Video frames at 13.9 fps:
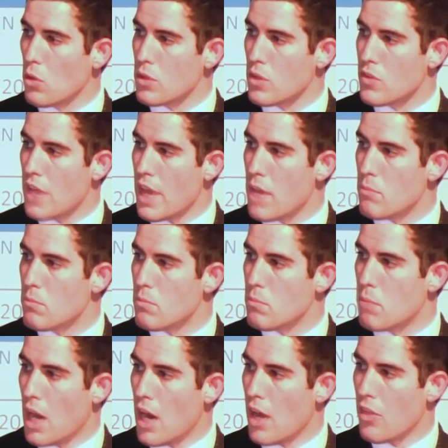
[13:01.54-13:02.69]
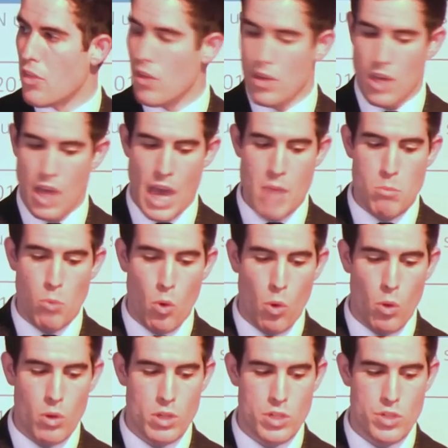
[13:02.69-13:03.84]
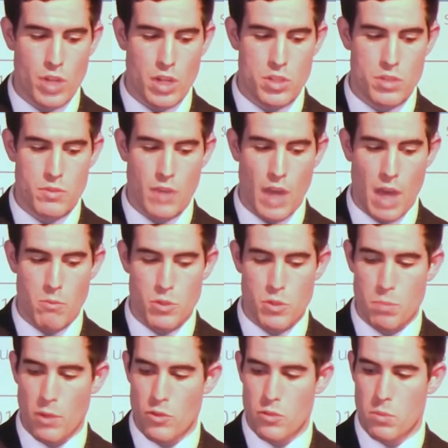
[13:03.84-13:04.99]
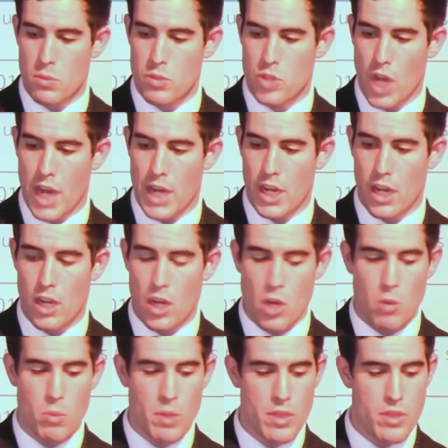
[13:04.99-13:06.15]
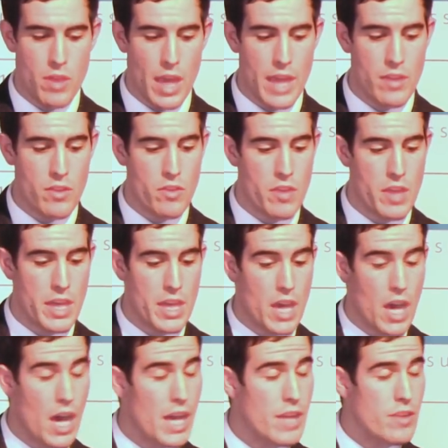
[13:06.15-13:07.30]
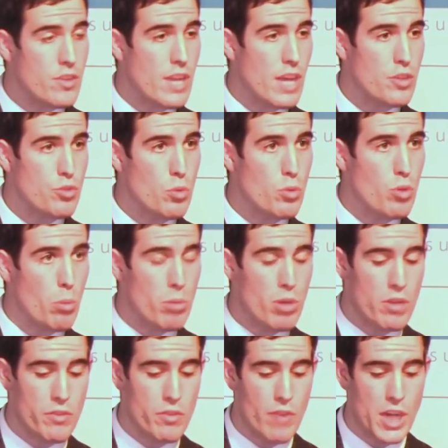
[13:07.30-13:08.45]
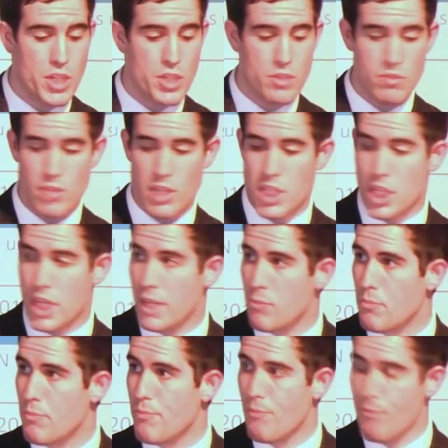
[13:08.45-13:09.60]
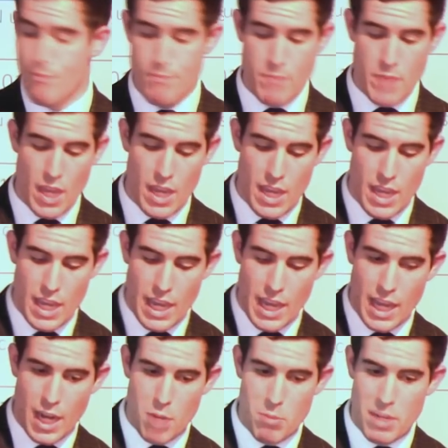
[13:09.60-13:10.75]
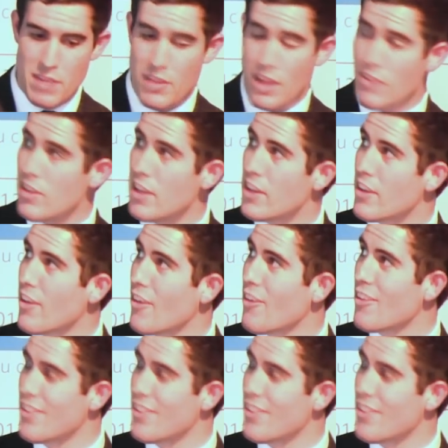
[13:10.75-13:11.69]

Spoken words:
along the same path, a more constructive and responsible China within the international non-proliferation regime. I believe that's it.